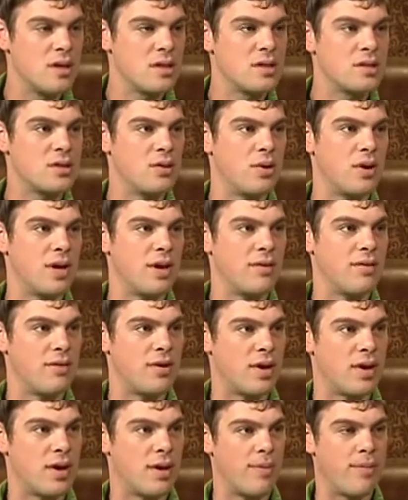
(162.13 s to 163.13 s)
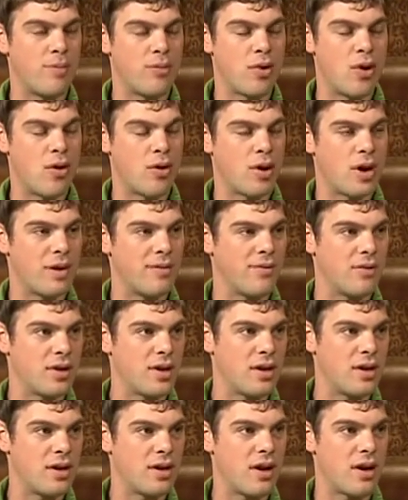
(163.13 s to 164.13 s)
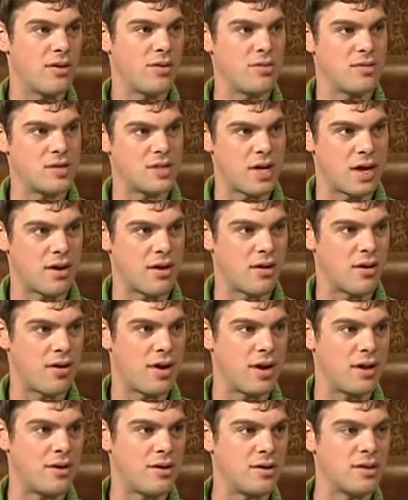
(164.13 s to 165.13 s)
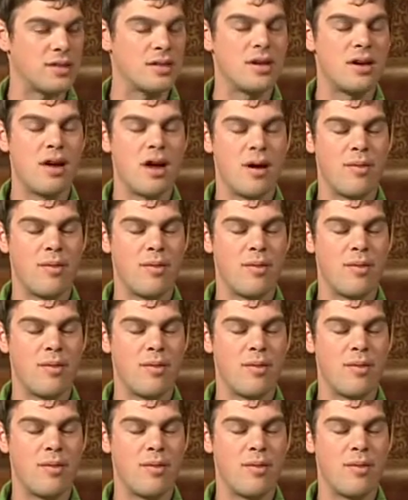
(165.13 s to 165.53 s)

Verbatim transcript: So we have a program for kindergarten through second graders,